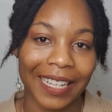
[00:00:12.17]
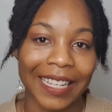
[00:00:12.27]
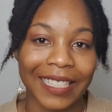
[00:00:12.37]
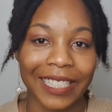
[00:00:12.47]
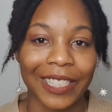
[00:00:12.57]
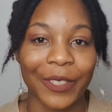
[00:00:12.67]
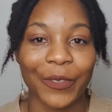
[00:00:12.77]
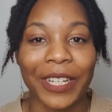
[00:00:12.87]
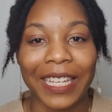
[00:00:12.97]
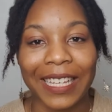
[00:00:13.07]
It is
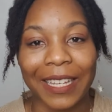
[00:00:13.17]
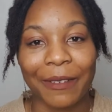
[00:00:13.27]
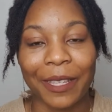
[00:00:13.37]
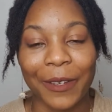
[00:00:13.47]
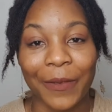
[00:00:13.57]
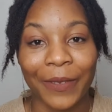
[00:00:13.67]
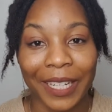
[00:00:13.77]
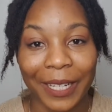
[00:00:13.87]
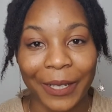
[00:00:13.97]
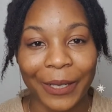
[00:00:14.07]
Ricky here with a new
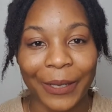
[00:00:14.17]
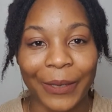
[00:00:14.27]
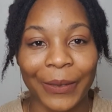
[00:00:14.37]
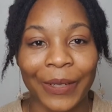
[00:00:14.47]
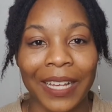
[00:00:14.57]
video.